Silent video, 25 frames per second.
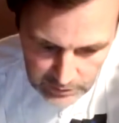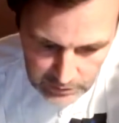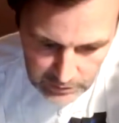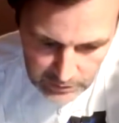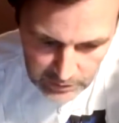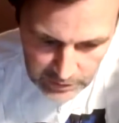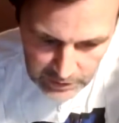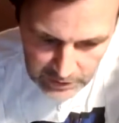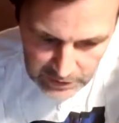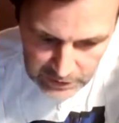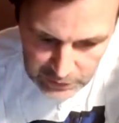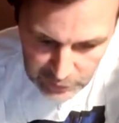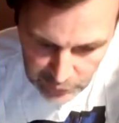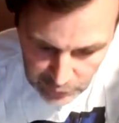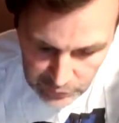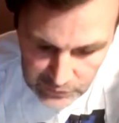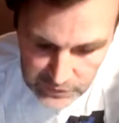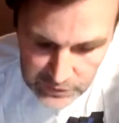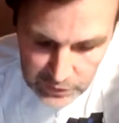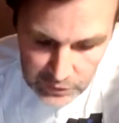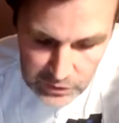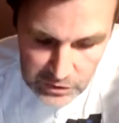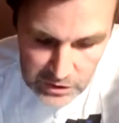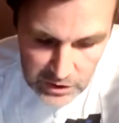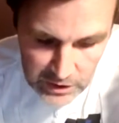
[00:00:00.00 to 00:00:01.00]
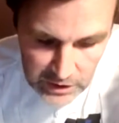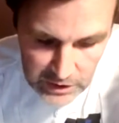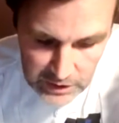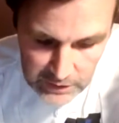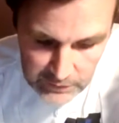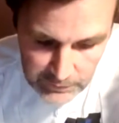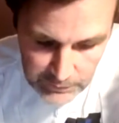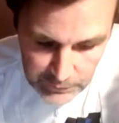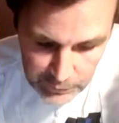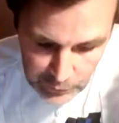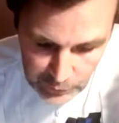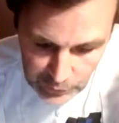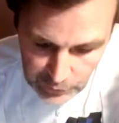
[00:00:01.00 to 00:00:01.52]
in good sunshine
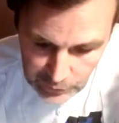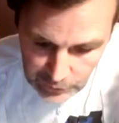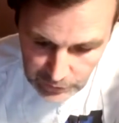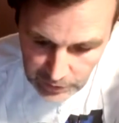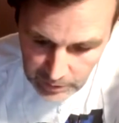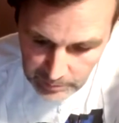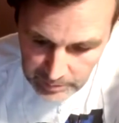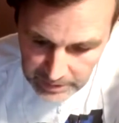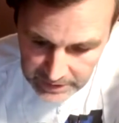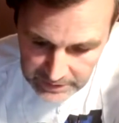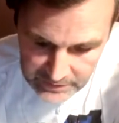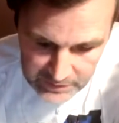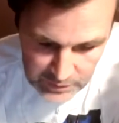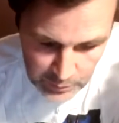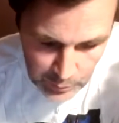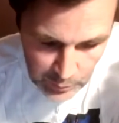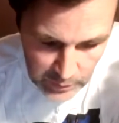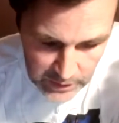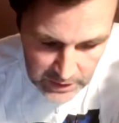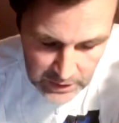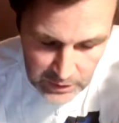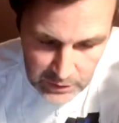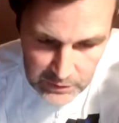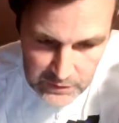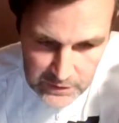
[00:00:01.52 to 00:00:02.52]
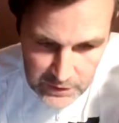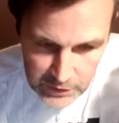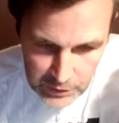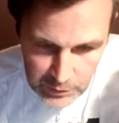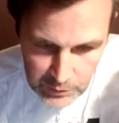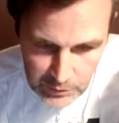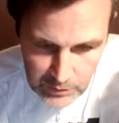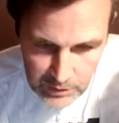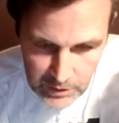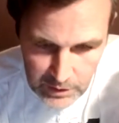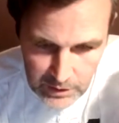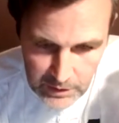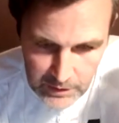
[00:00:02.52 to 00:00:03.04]
for about a week or
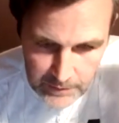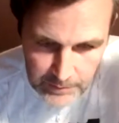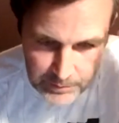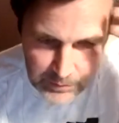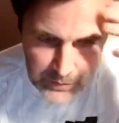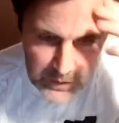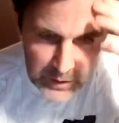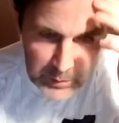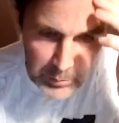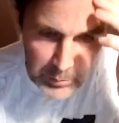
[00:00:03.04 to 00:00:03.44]
so, the